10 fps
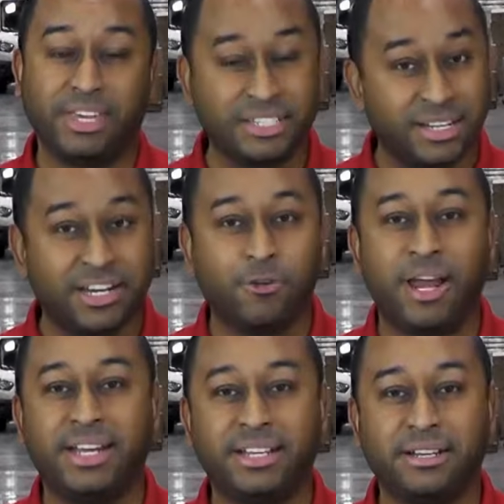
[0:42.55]
Is it a
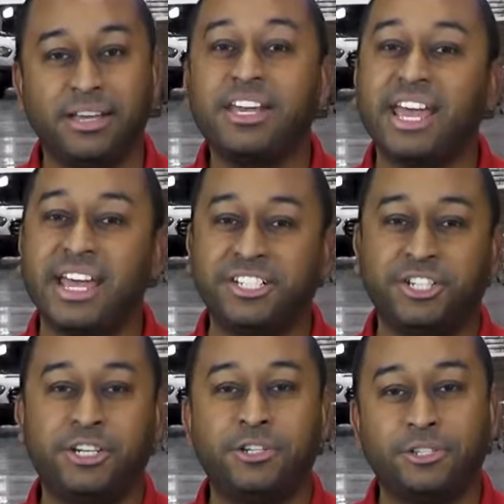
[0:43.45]
granite,
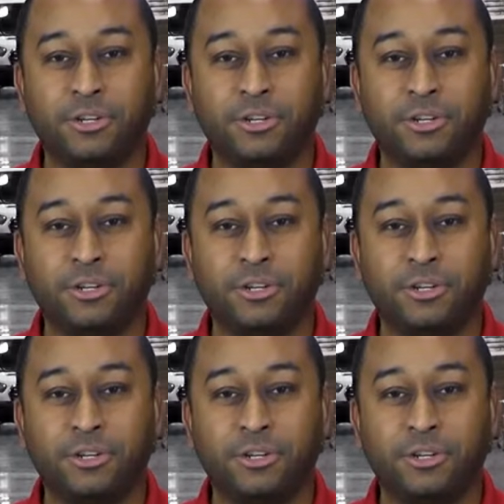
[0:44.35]
engineered